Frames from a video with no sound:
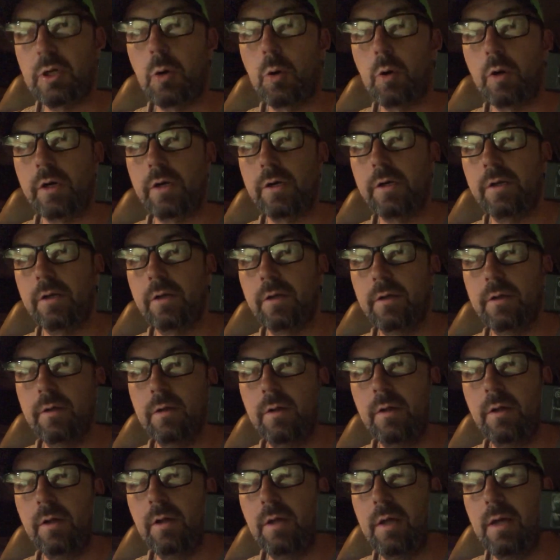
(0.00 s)
Torque,
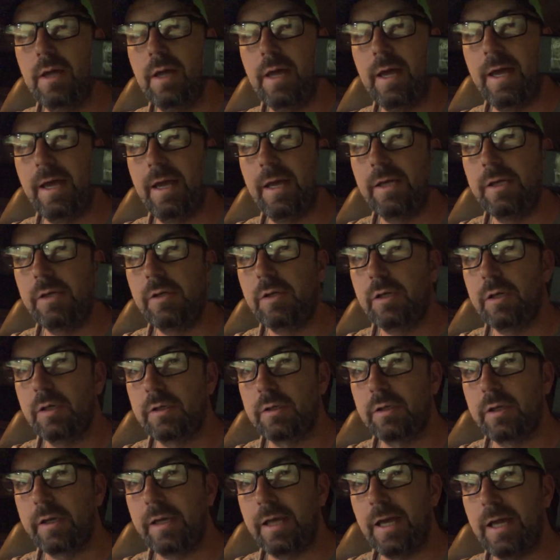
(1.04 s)
and you
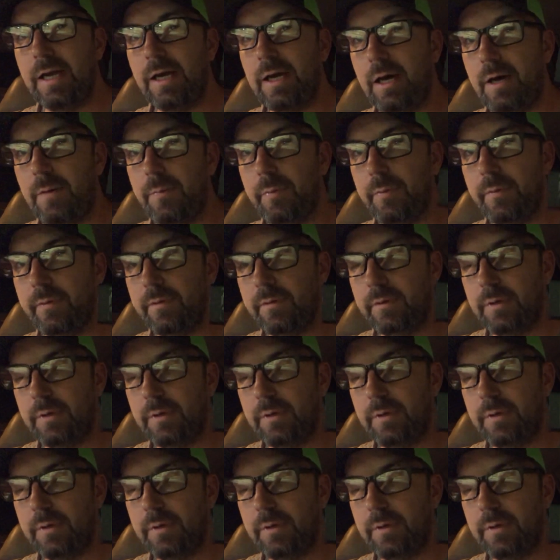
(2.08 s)
can look it up,